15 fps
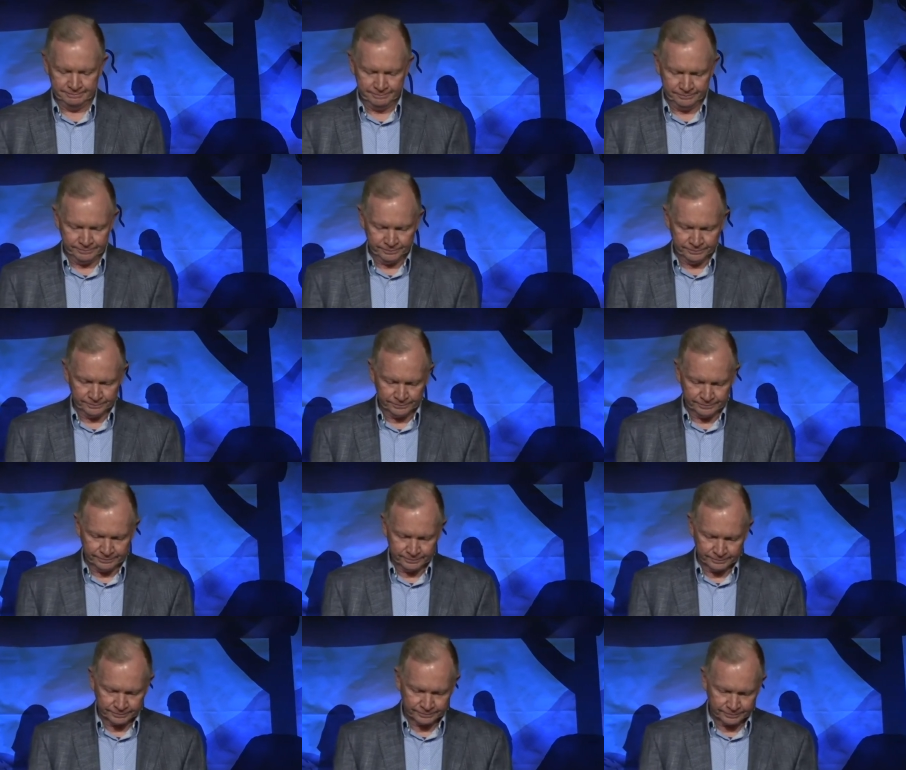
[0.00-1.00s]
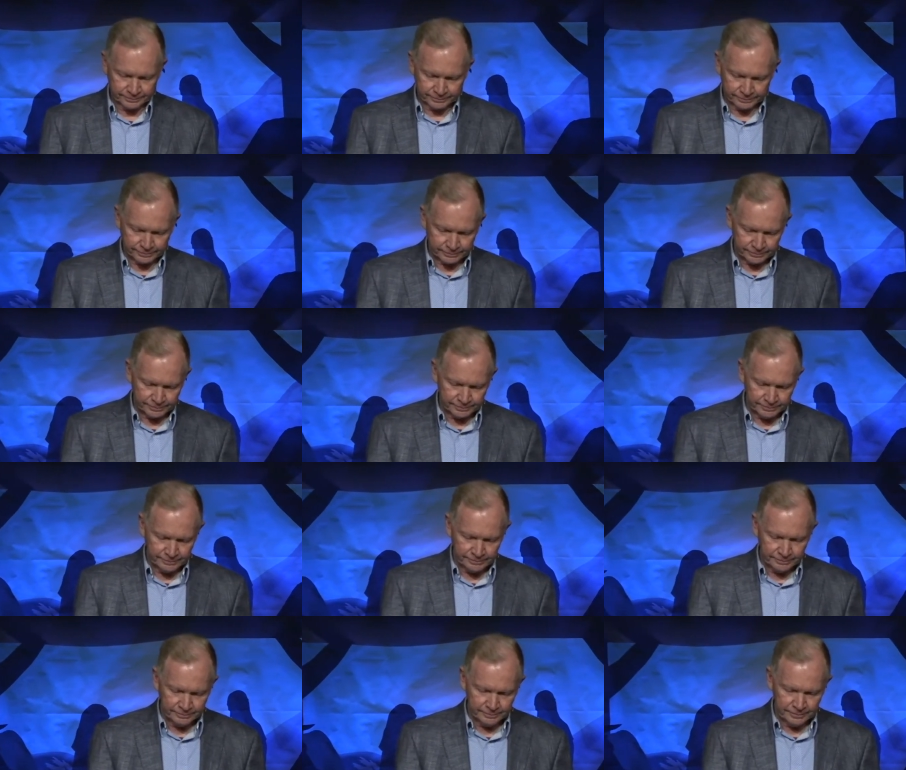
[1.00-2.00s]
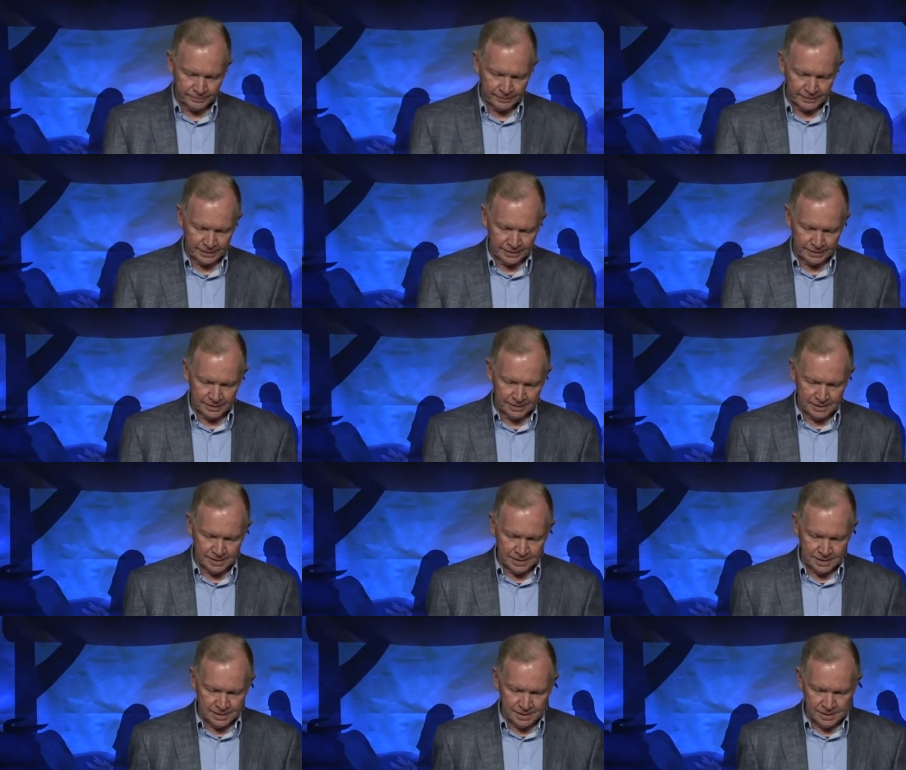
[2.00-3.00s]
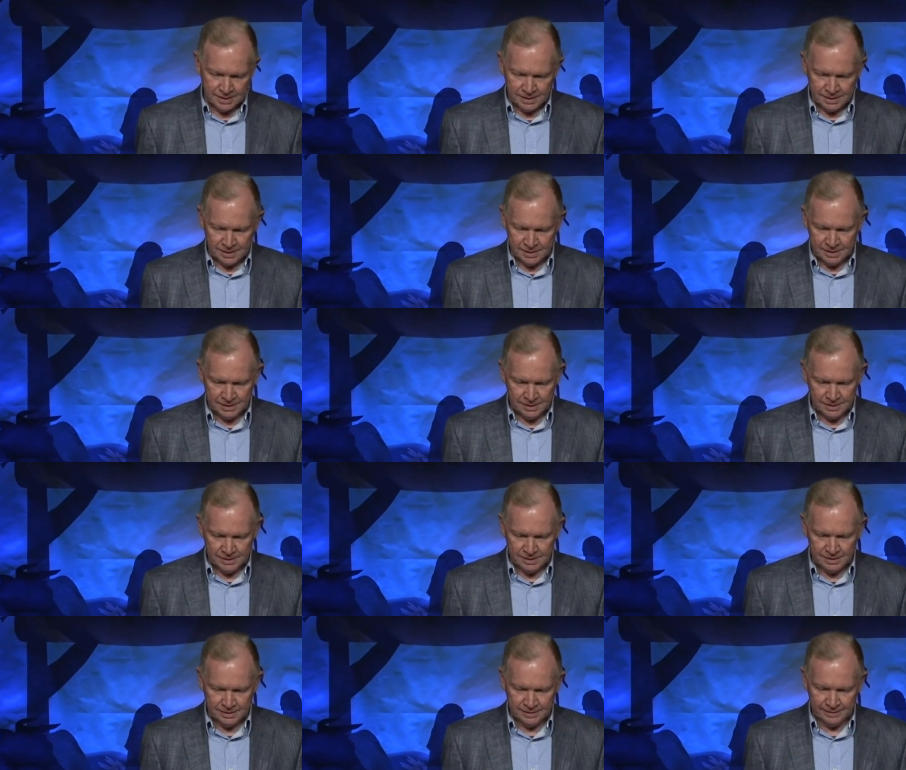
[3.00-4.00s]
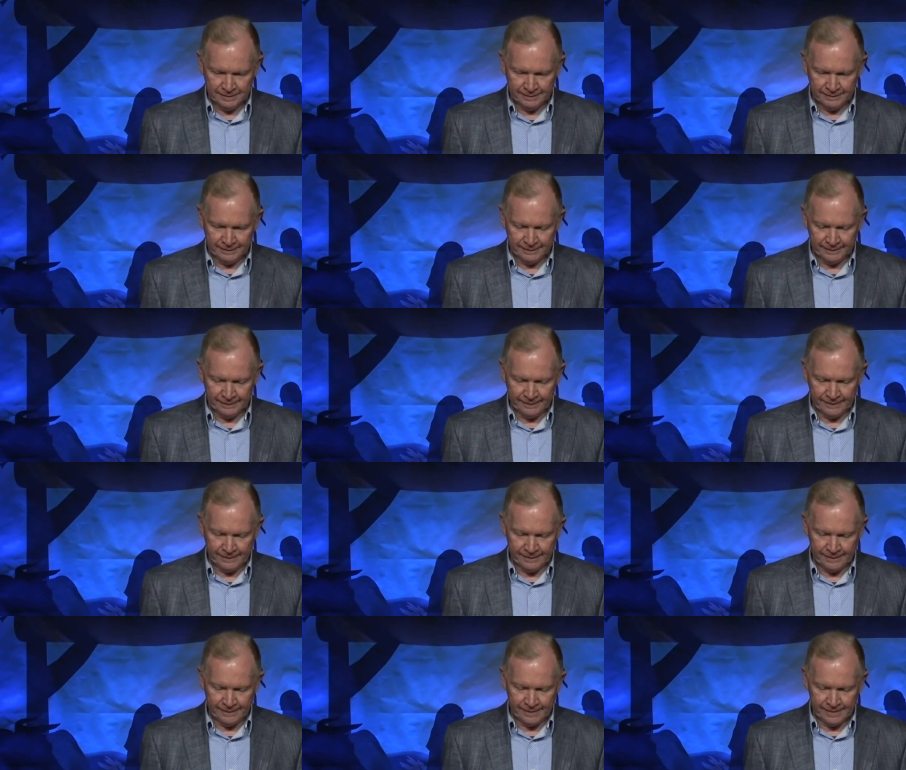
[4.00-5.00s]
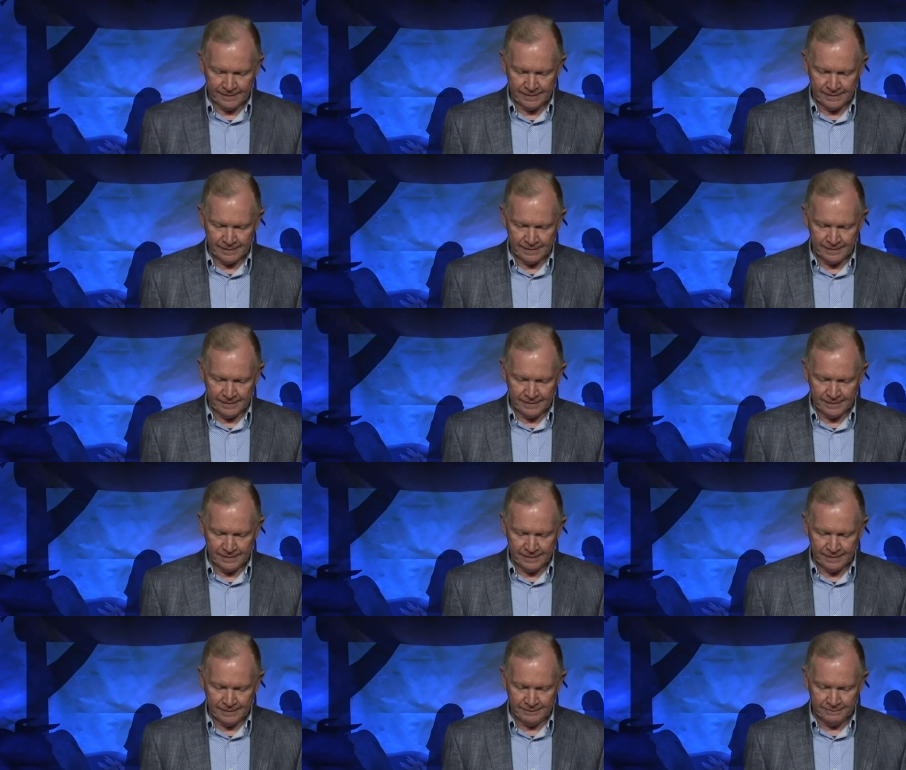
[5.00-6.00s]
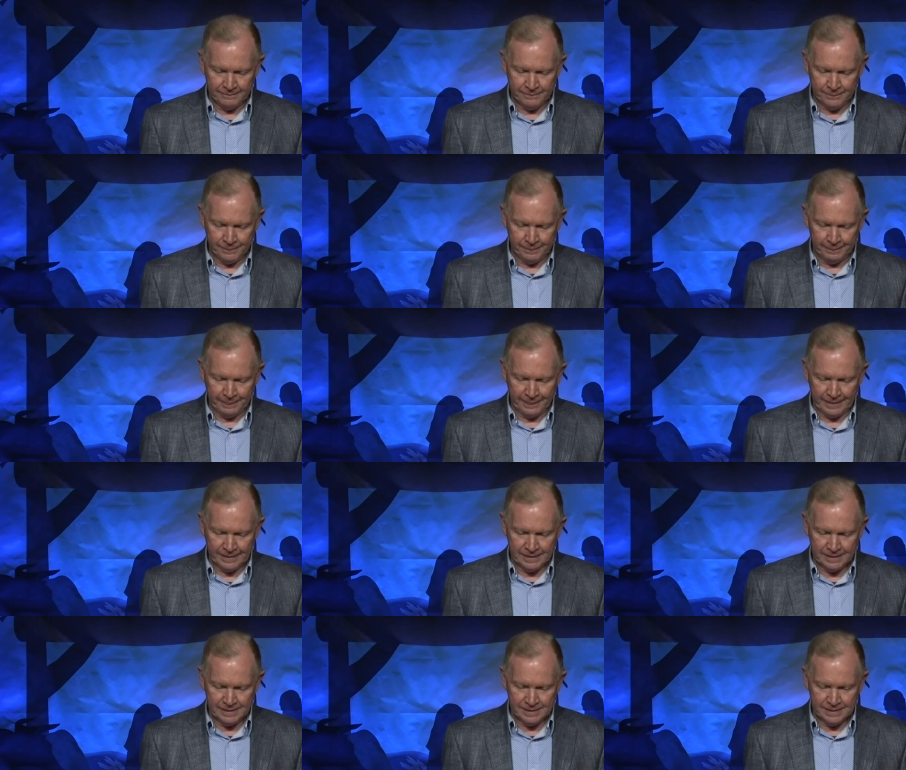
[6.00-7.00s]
[no speech]